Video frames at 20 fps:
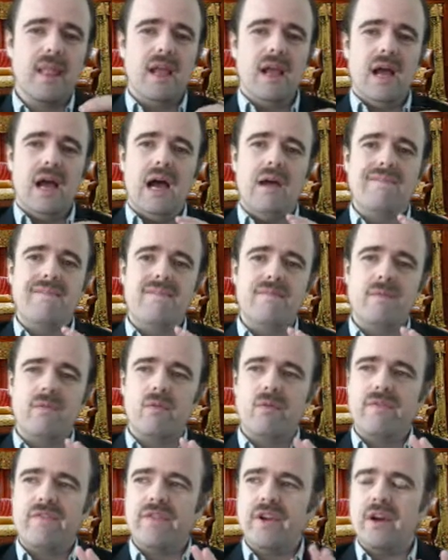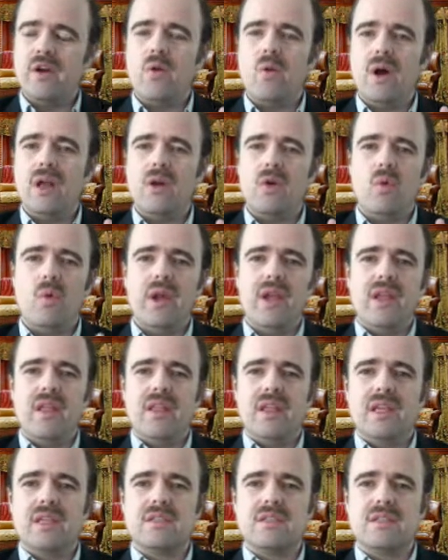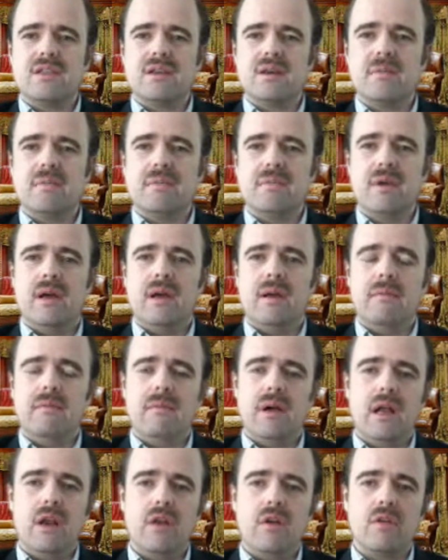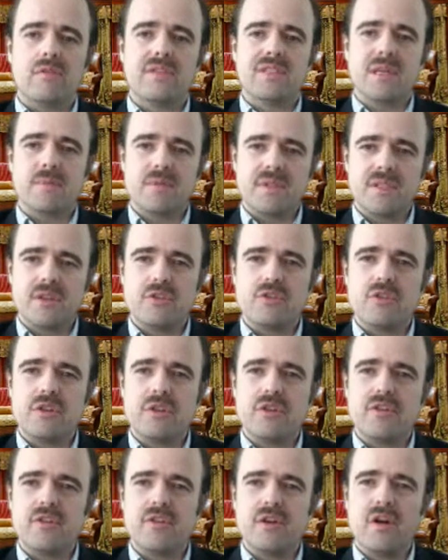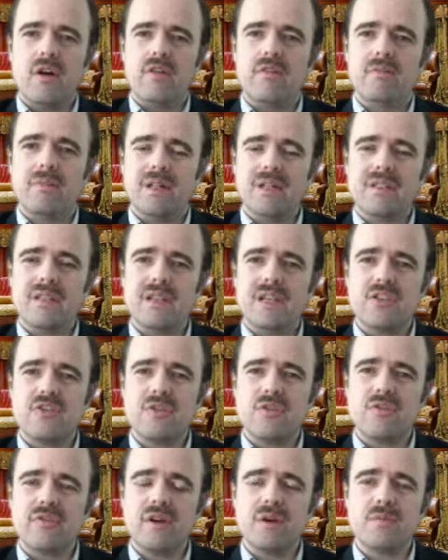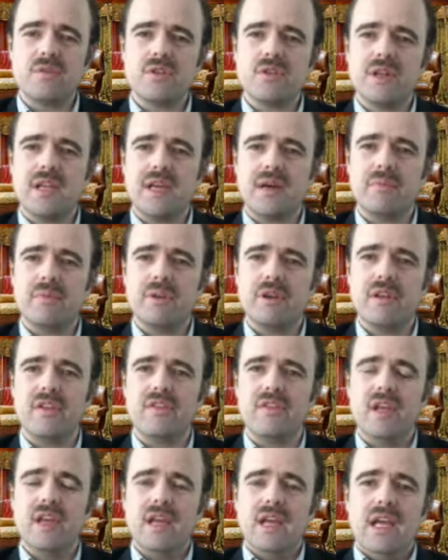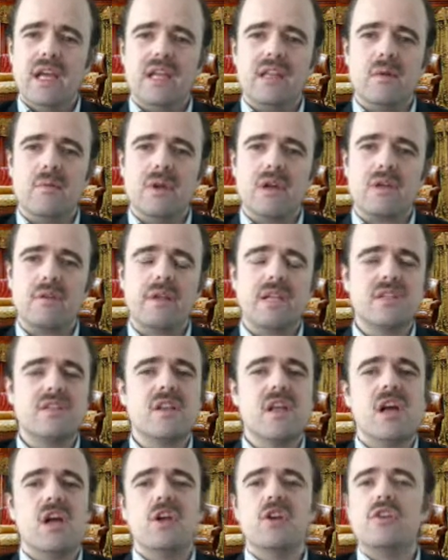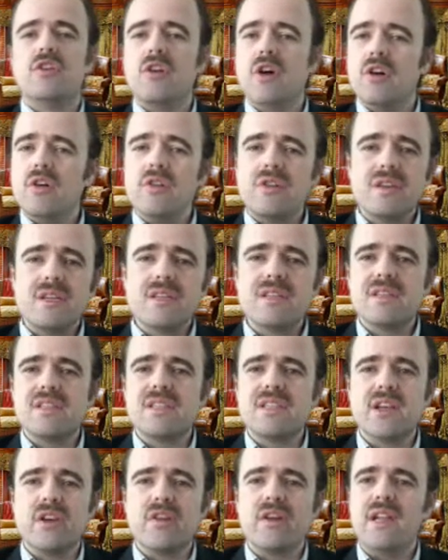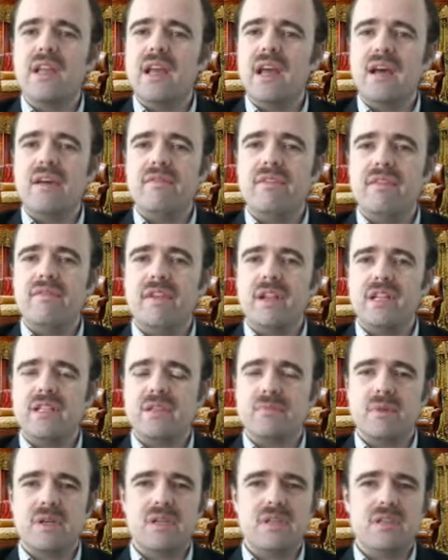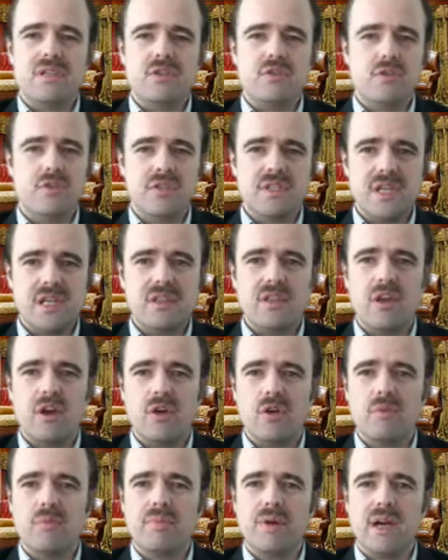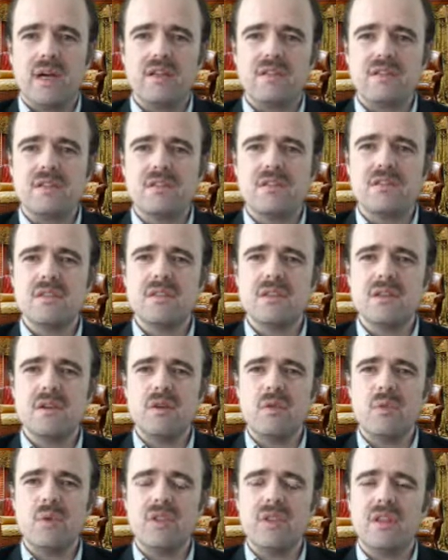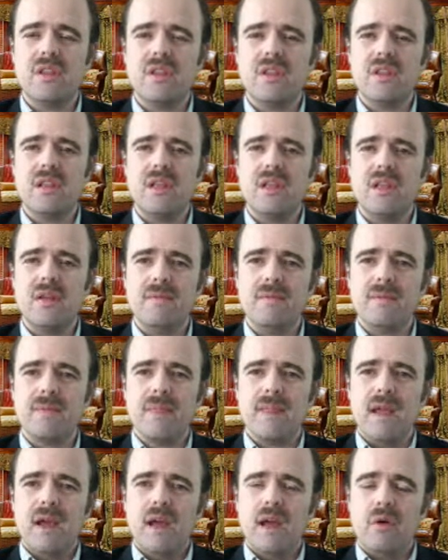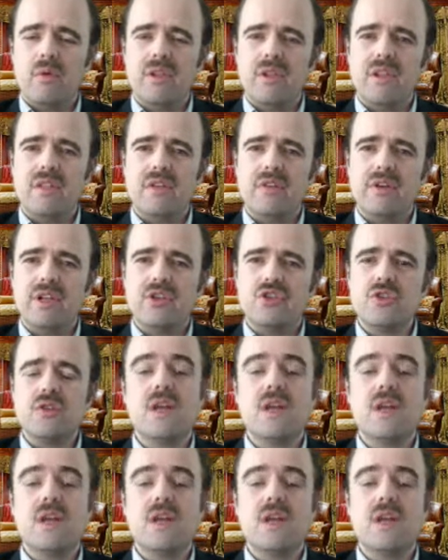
I'm very well aware that a lot of subsidiaries of multinational pharmaceutical companies in the Middle East don't necessarily have the flexibility to set their own prices within the region.